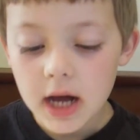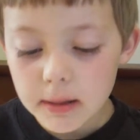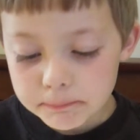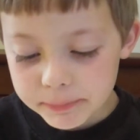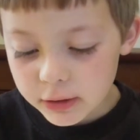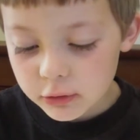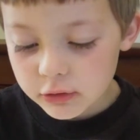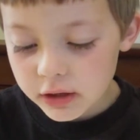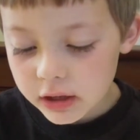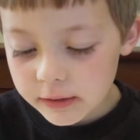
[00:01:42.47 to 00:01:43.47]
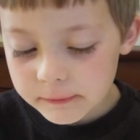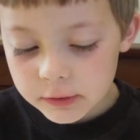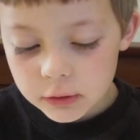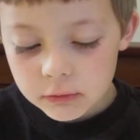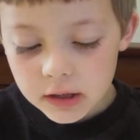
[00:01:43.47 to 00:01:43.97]
I'm bigger than any of
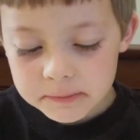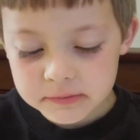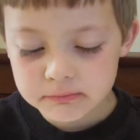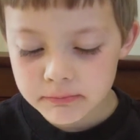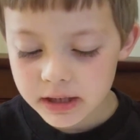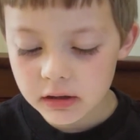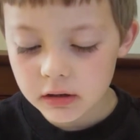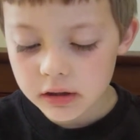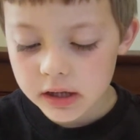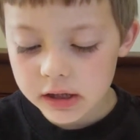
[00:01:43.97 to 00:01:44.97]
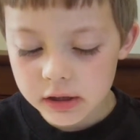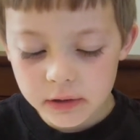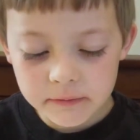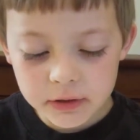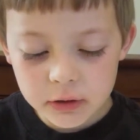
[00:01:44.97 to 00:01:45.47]
you, I'm meaner than
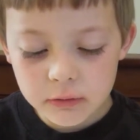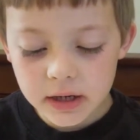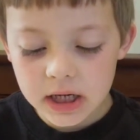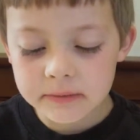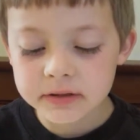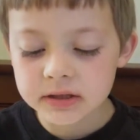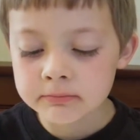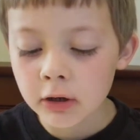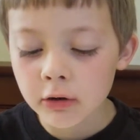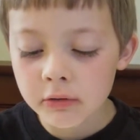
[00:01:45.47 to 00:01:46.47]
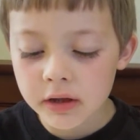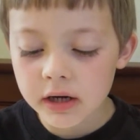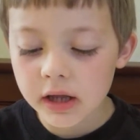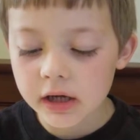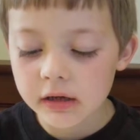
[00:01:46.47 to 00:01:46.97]
any of you, and I'm smarter than
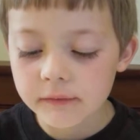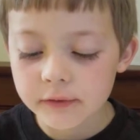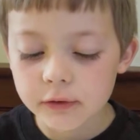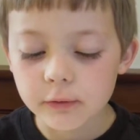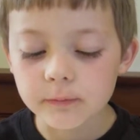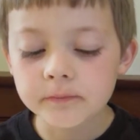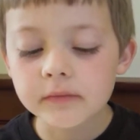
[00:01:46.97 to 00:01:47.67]
any of you.